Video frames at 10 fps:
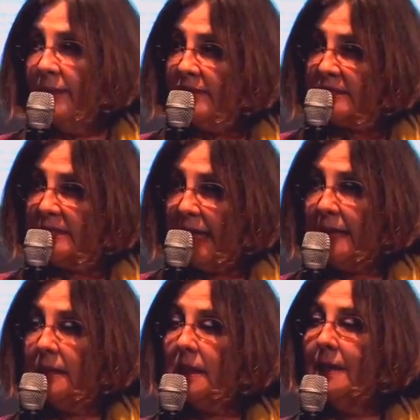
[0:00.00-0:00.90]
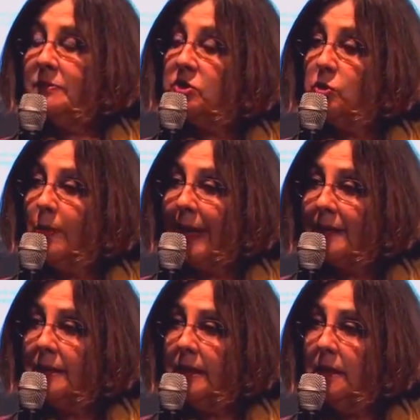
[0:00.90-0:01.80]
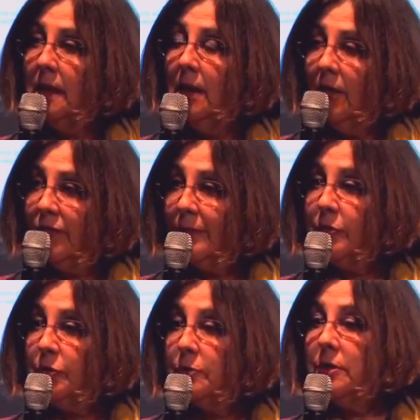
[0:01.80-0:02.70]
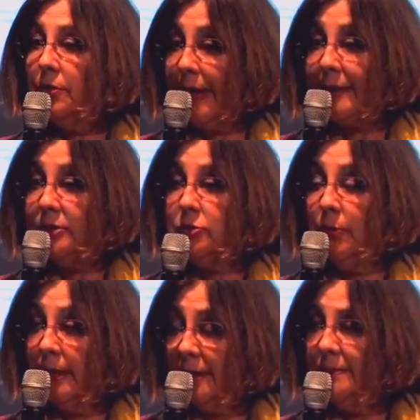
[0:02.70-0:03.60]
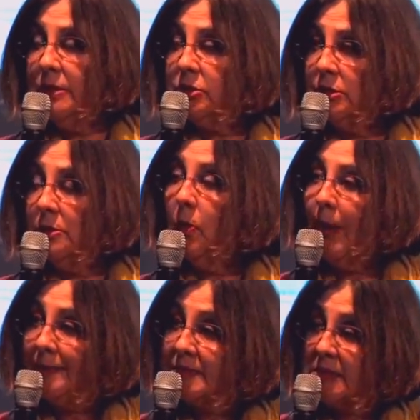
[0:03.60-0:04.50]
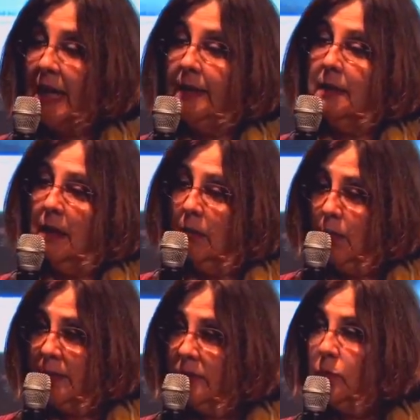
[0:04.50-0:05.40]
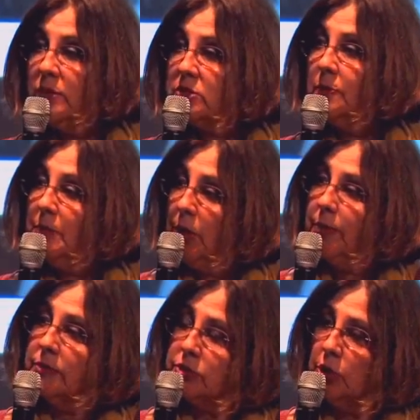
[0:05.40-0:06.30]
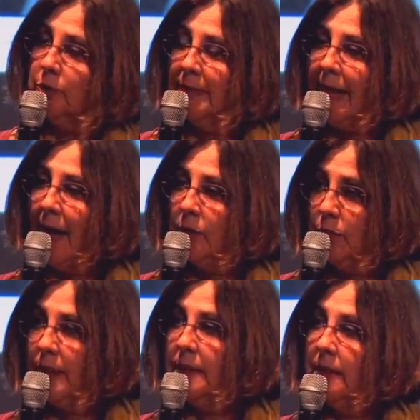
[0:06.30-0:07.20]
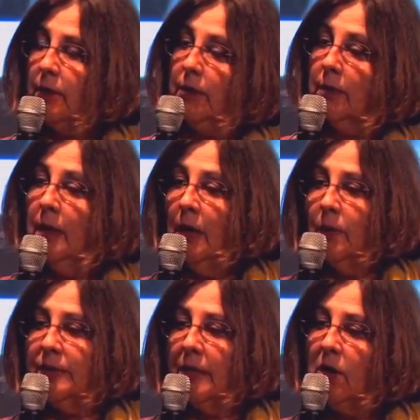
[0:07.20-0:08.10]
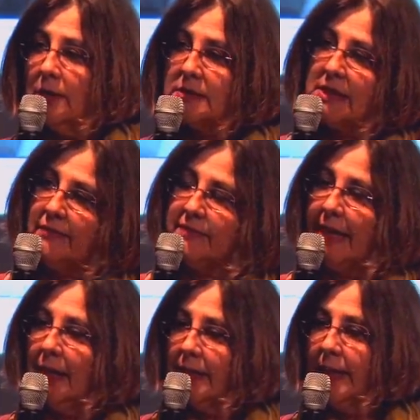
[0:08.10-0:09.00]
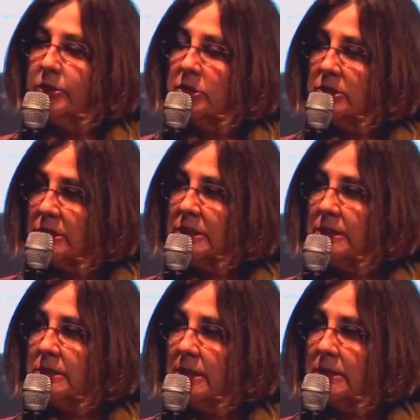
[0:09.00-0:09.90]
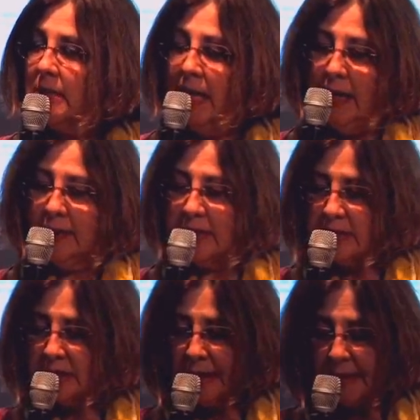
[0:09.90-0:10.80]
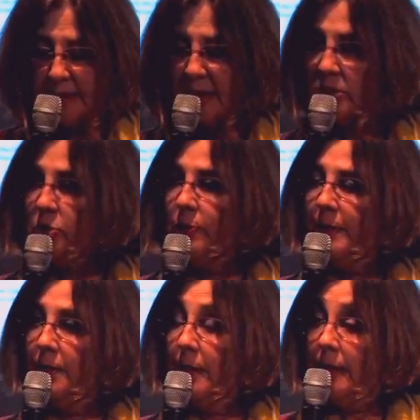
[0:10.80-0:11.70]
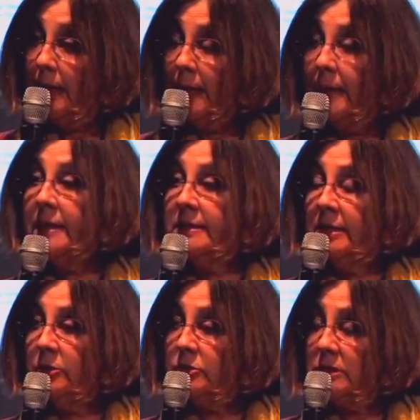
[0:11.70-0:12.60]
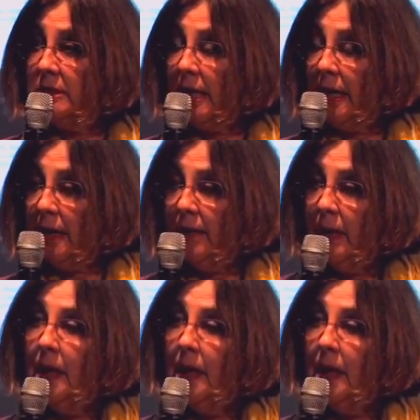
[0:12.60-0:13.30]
And this data comes directly from the Nuclear Regulatory Commission website. One of the whistleblowers showed me how to read their, what they call safety allegation statistics. And this is like a 6-year period, and it continues today.